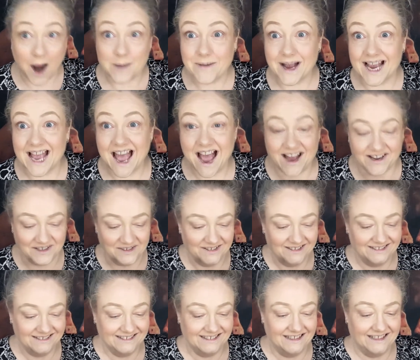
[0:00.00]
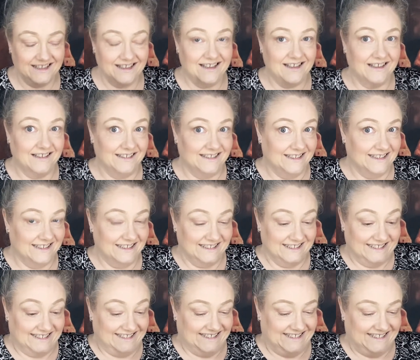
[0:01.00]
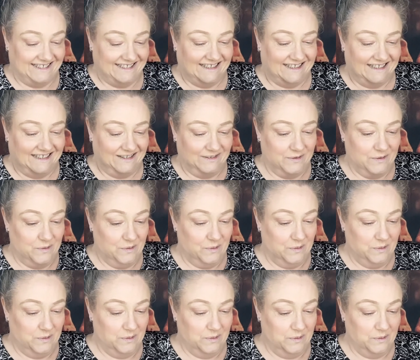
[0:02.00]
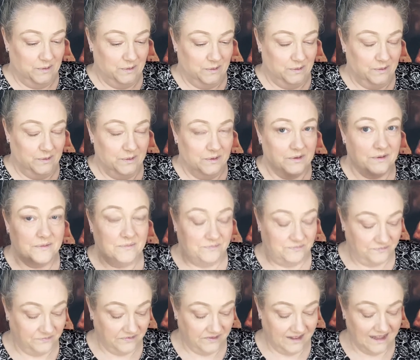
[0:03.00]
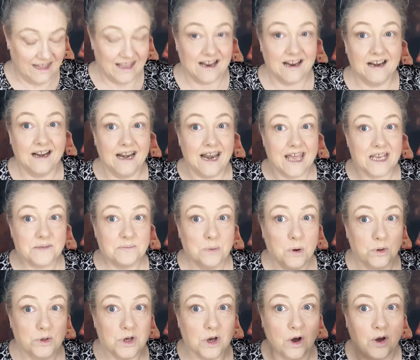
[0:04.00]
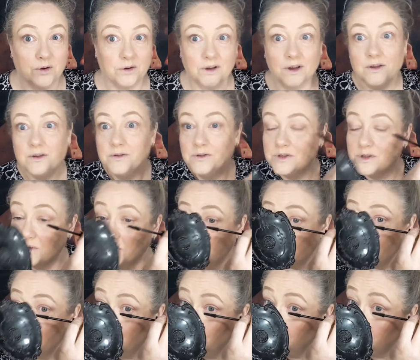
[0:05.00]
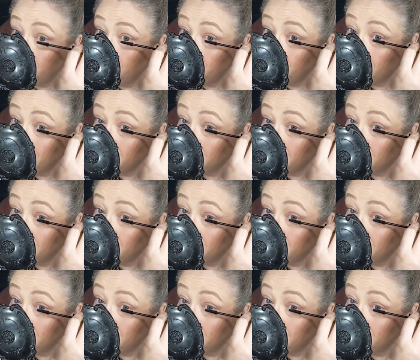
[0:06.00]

Oh my God. Ooh. Let's put on some more.